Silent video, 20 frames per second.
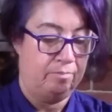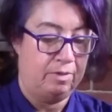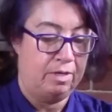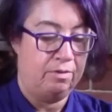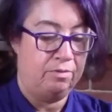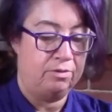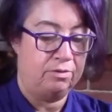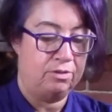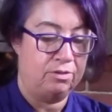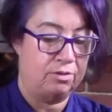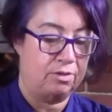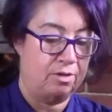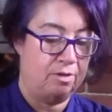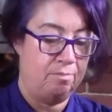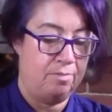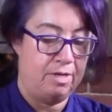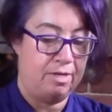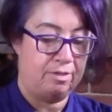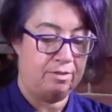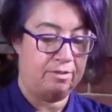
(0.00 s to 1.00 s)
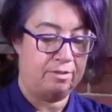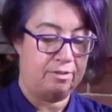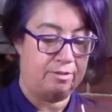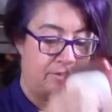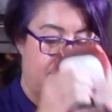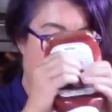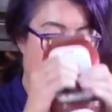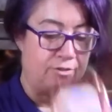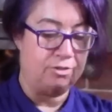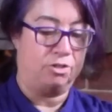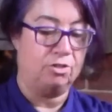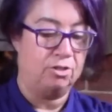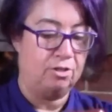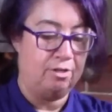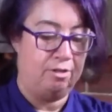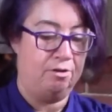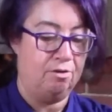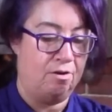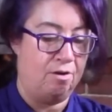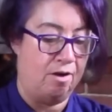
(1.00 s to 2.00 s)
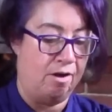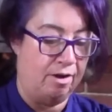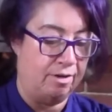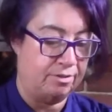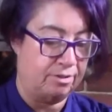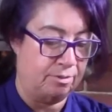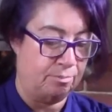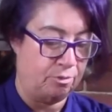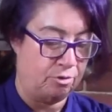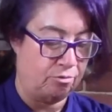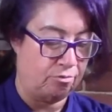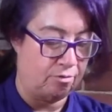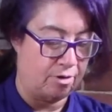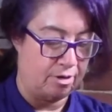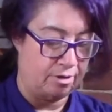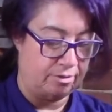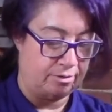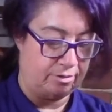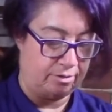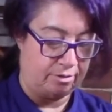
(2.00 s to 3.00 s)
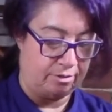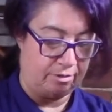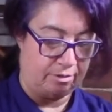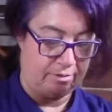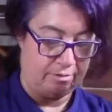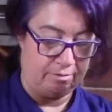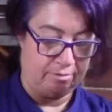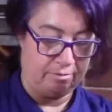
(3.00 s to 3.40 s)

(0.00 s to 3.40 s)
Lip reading: And this is going to make such an awesome crust.